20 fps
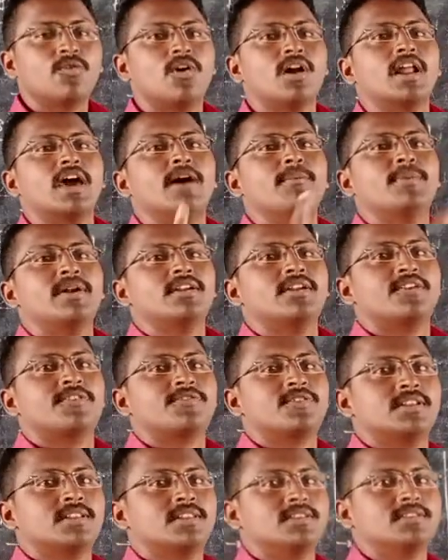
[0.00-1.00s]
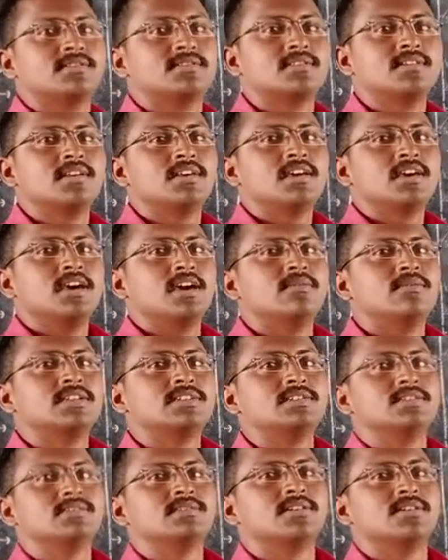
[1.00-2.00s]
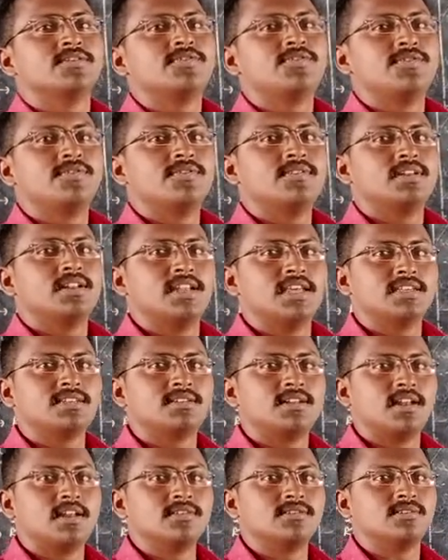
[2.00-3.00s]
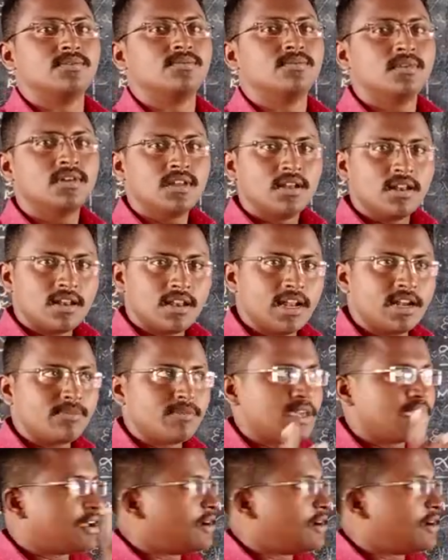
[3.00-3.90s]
what happened after this, emergence of nationalism. Let me